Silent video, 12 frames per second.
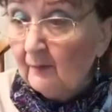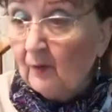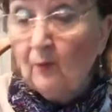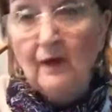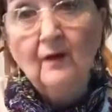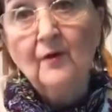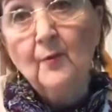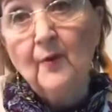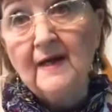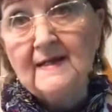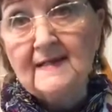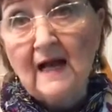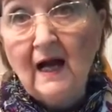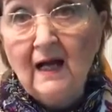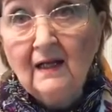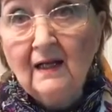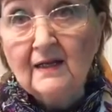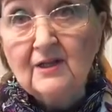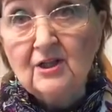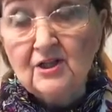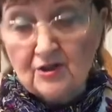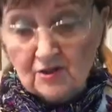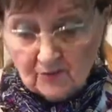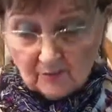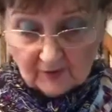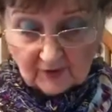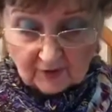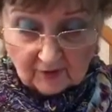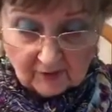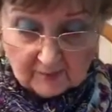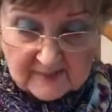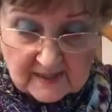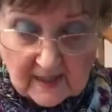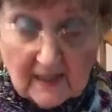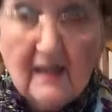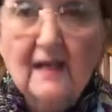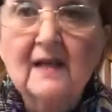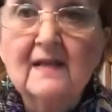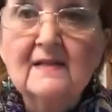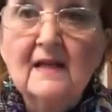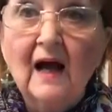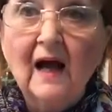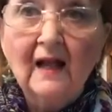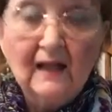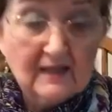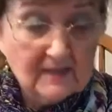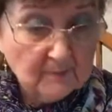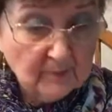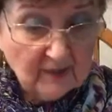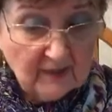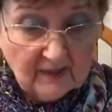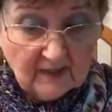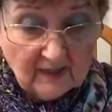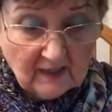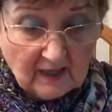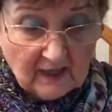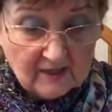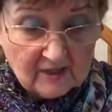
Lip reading: But one of the ways I like to do with herbs is I like to put it in an